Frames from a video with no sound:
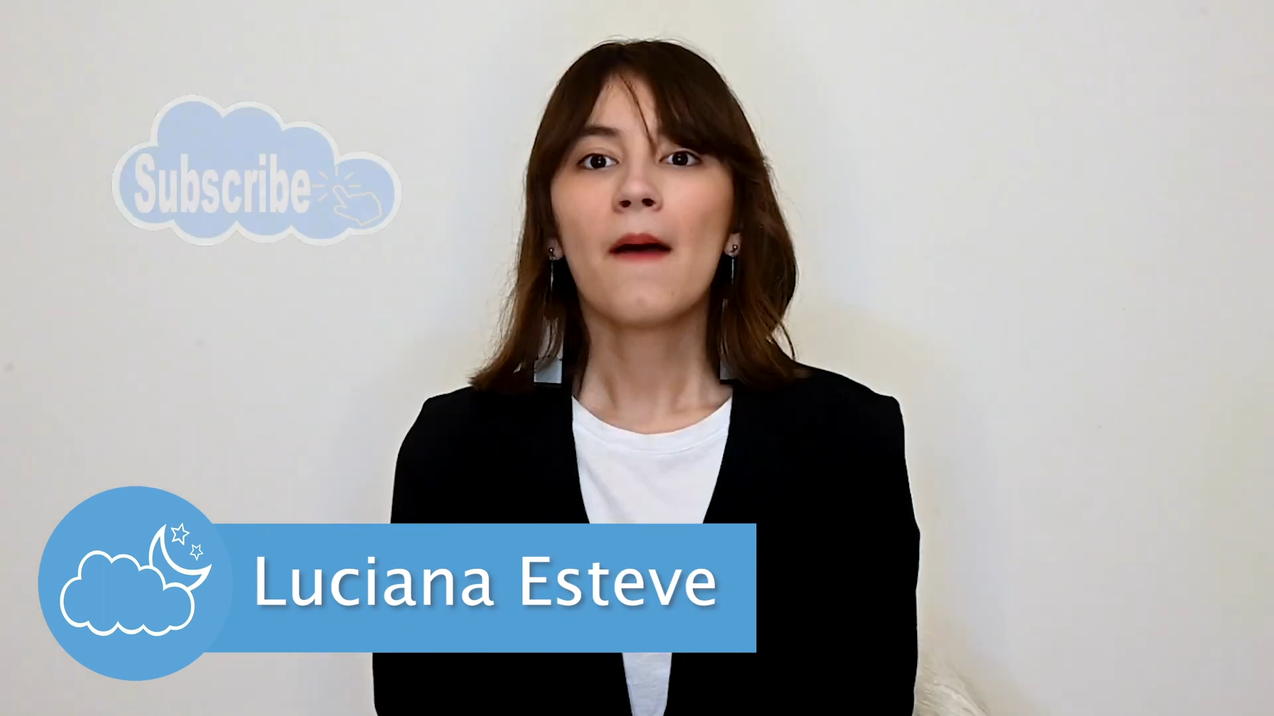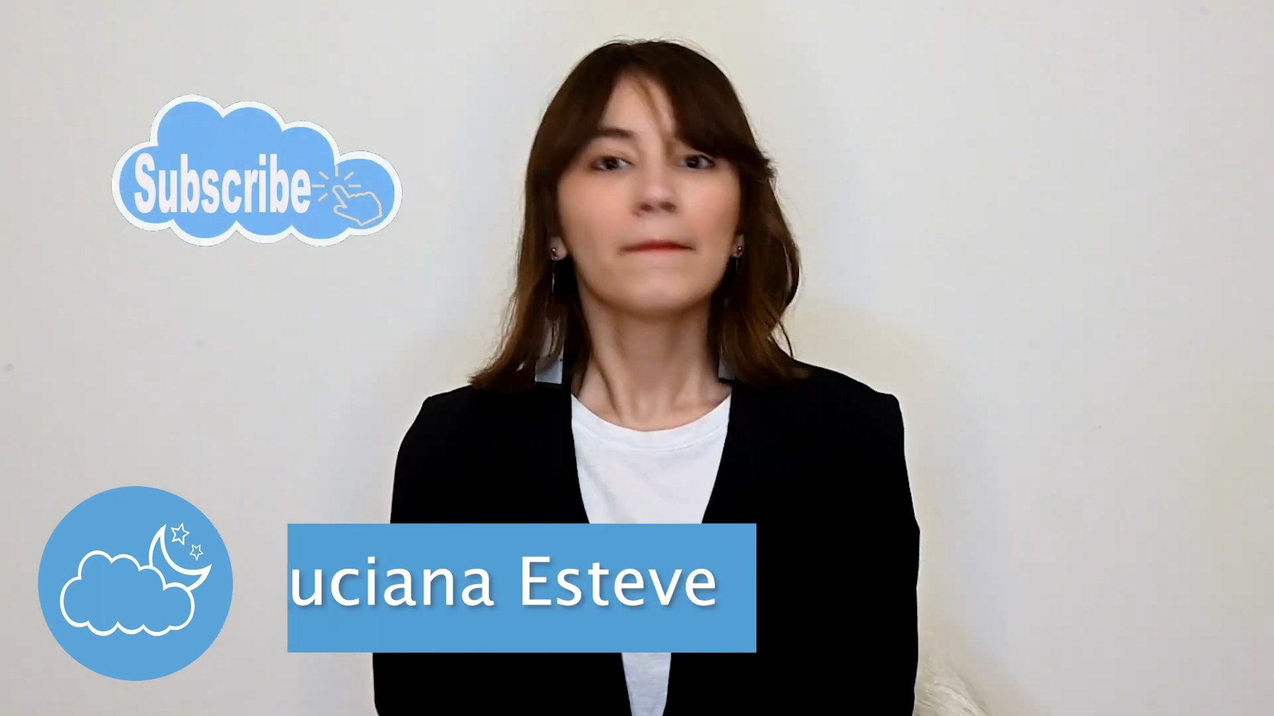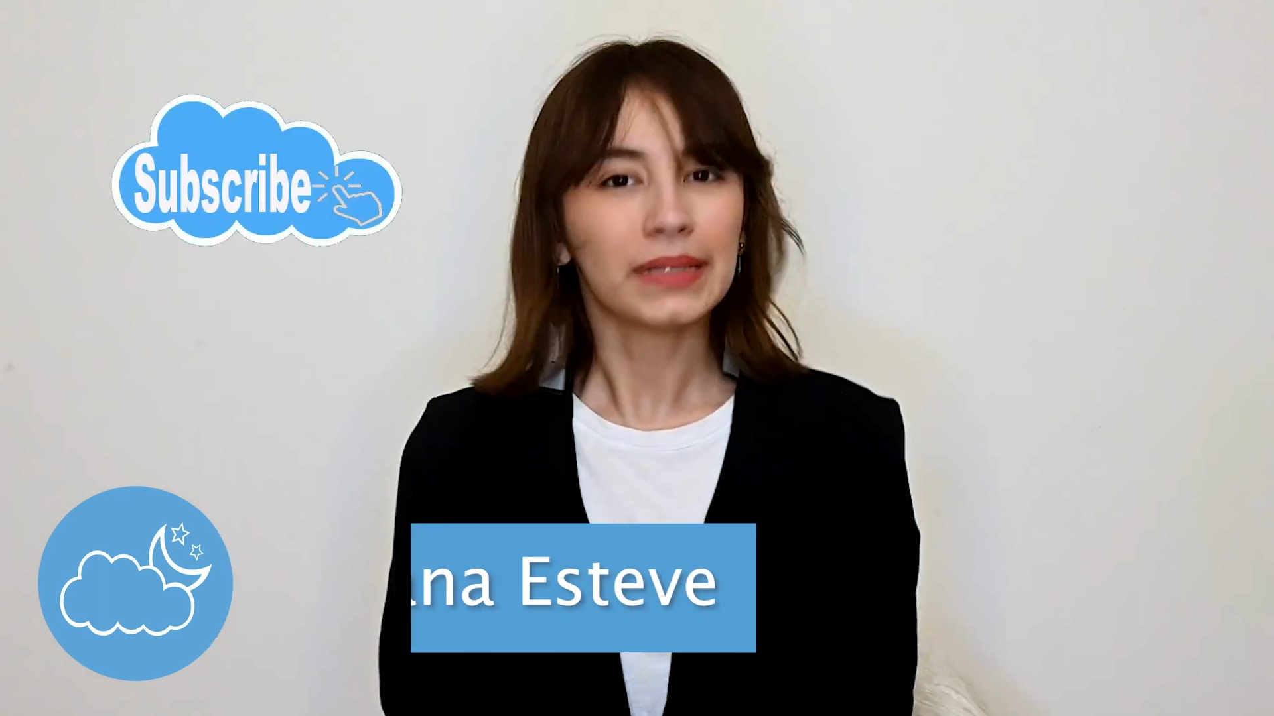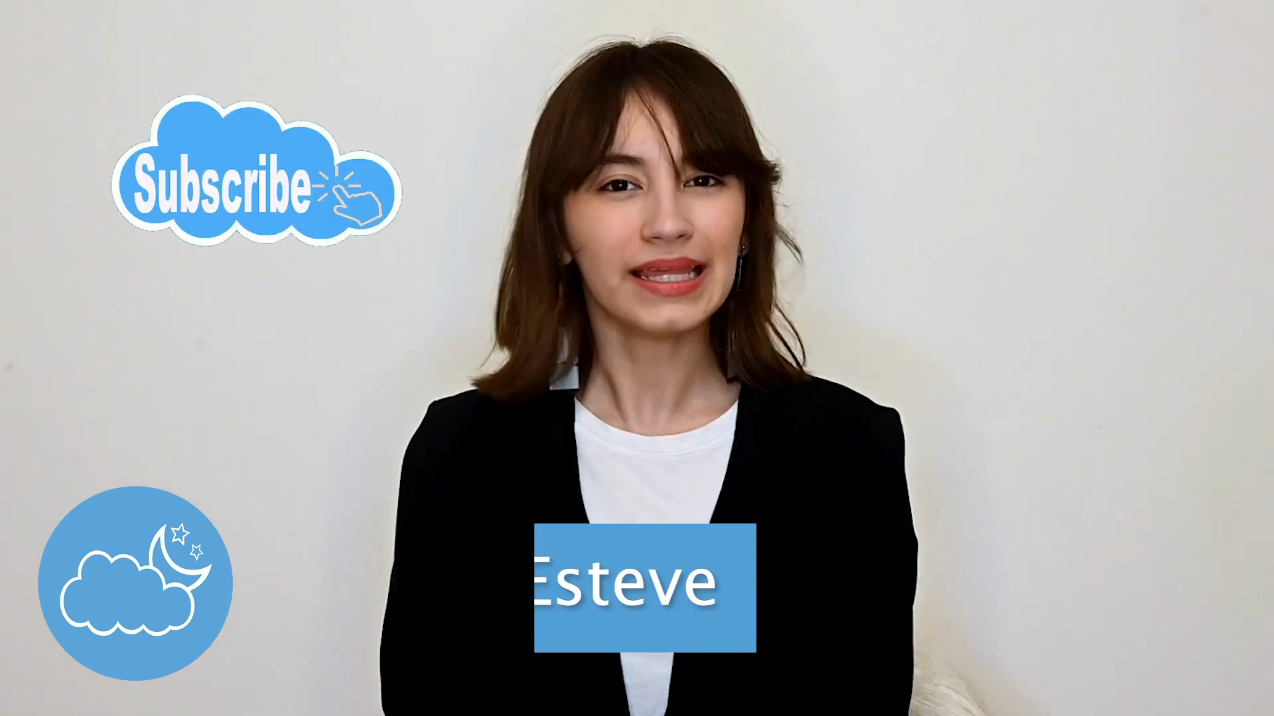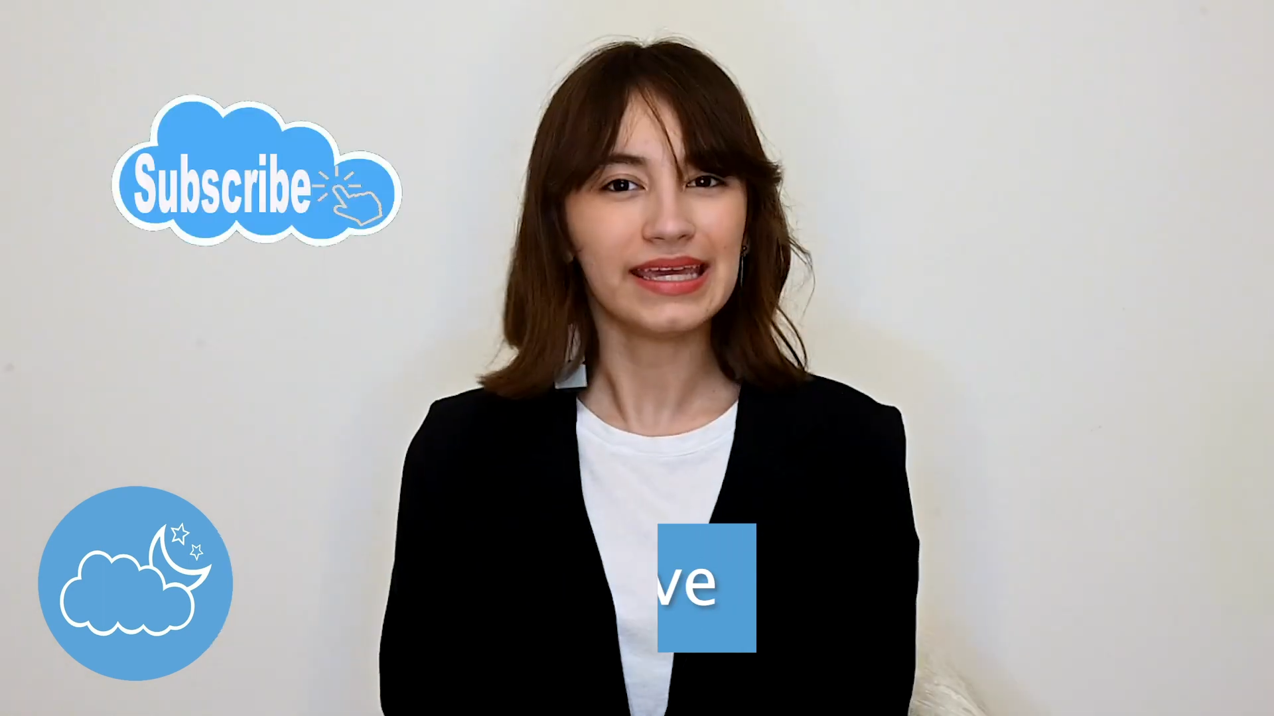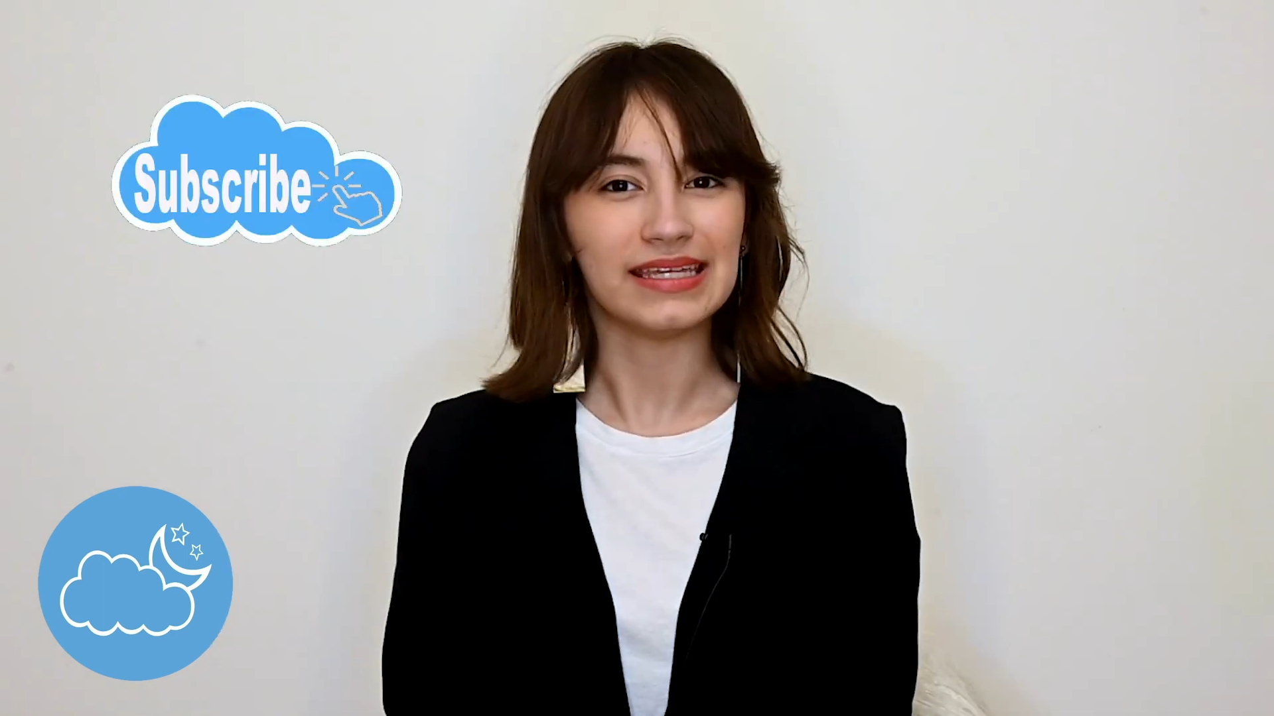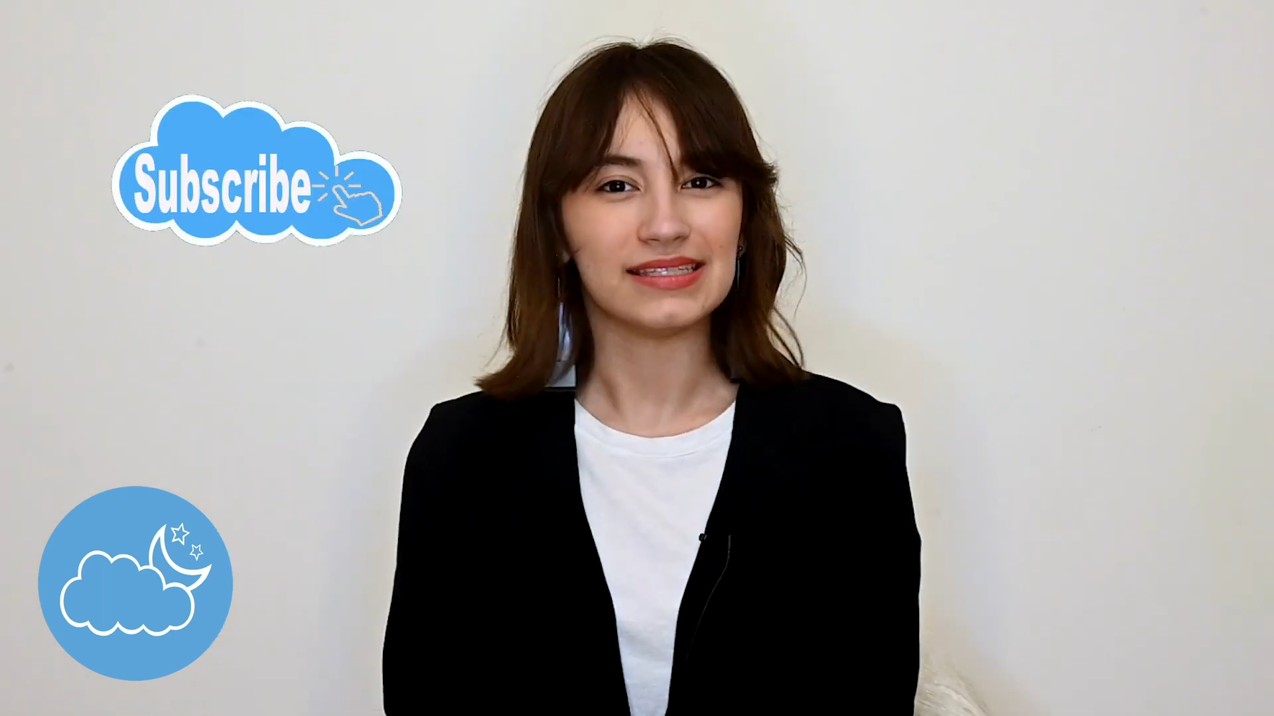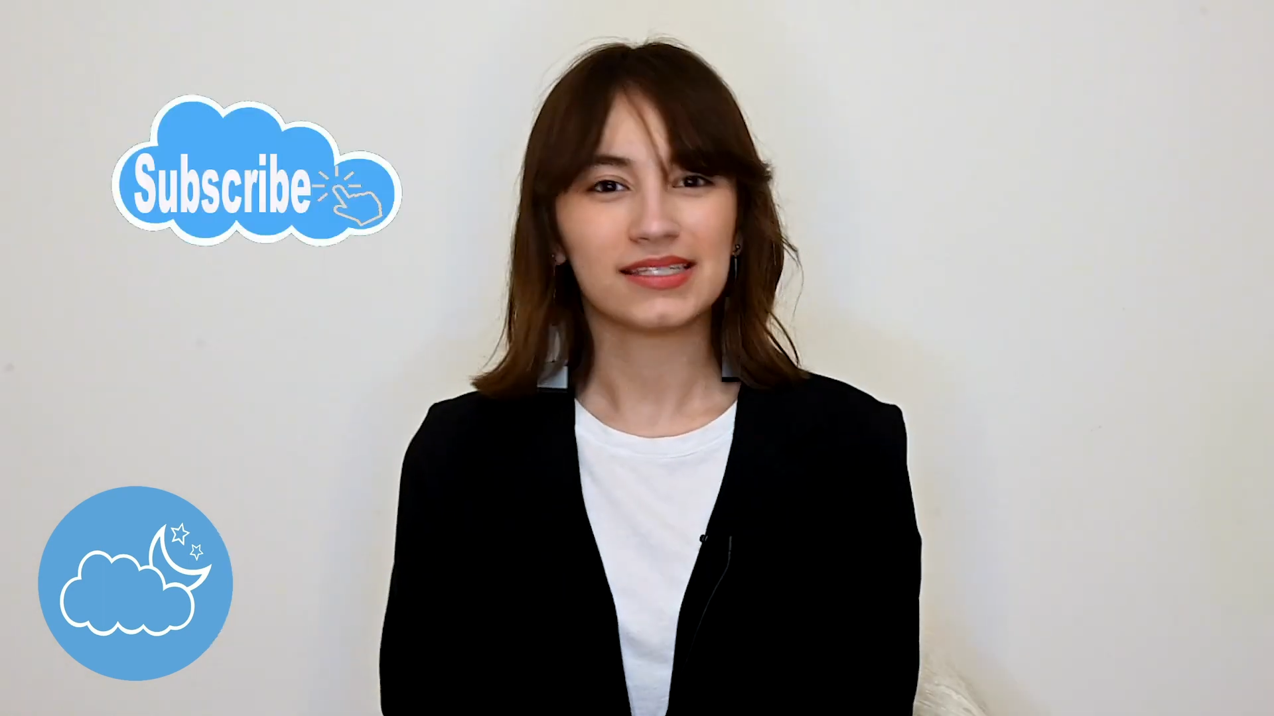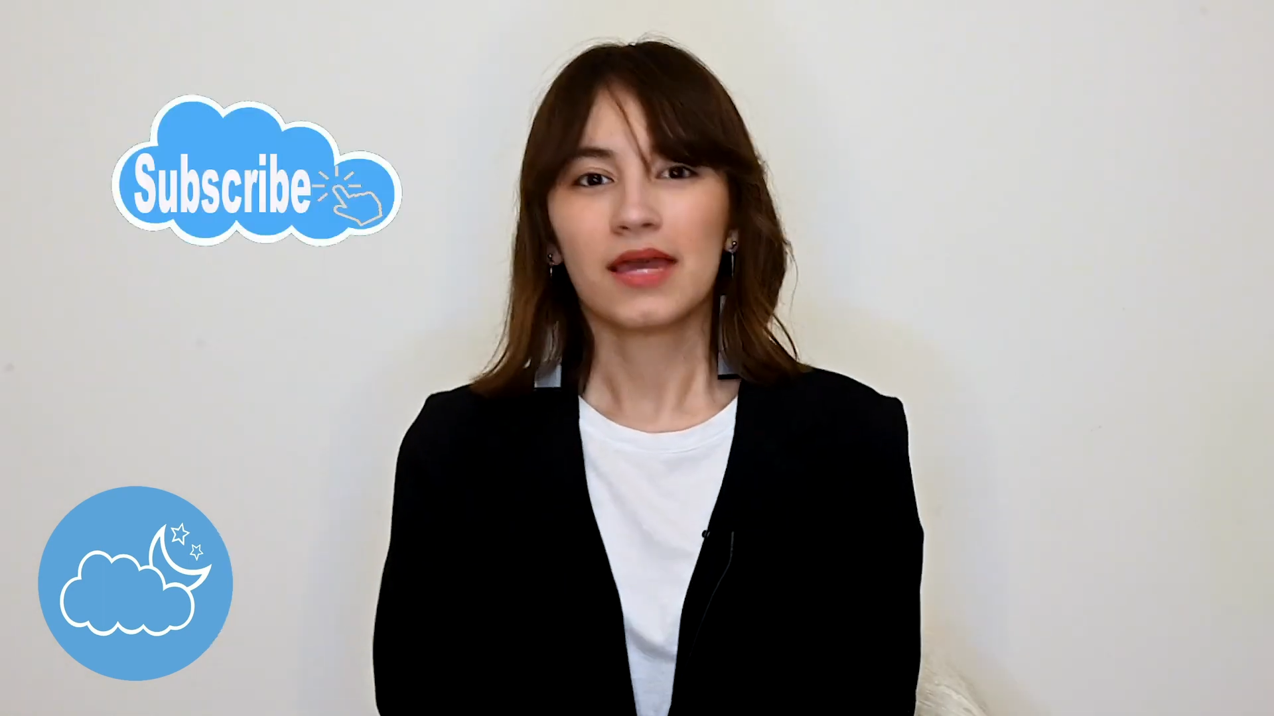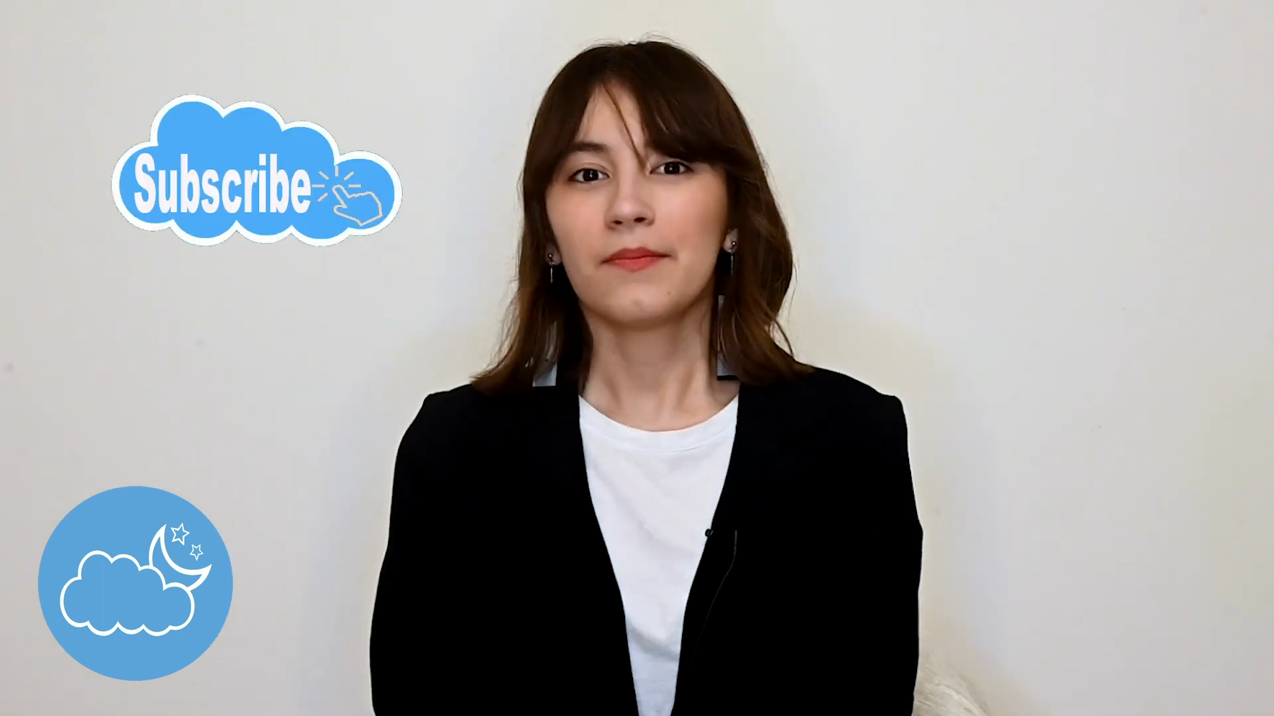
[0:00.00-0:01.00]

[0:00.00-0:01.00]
Please